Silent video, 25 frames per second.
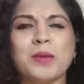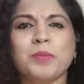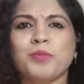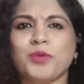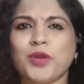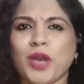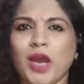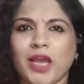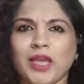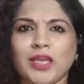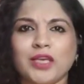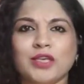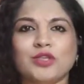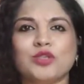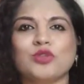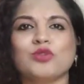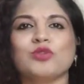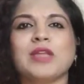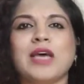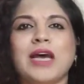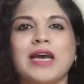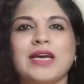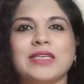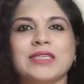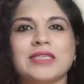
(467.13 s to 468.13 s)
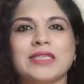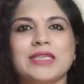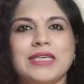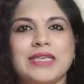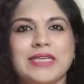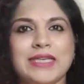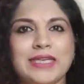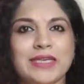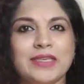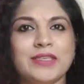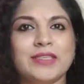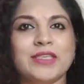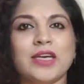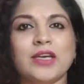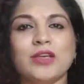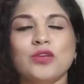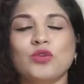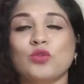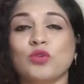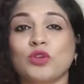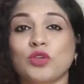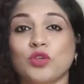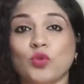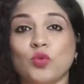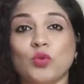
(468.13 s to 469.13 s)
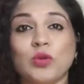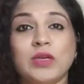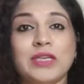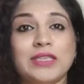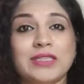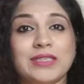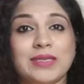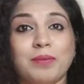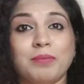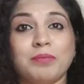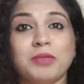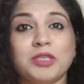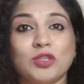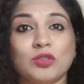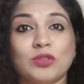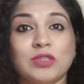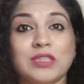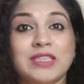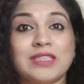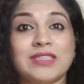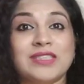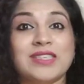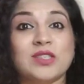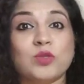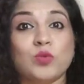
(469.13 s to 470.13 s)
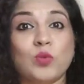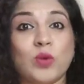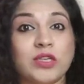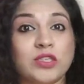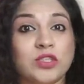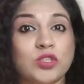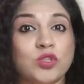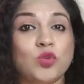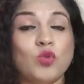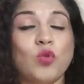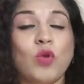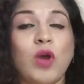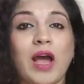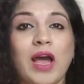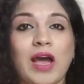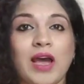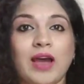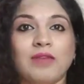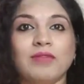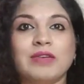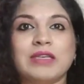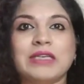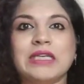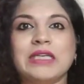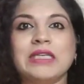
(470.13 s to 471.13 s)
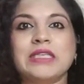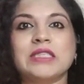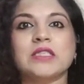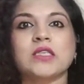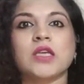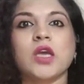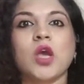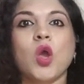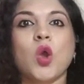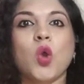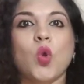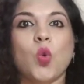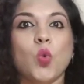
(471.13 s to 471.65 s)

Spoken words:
Prior to that, in India, you could only submit your thesis once you have at least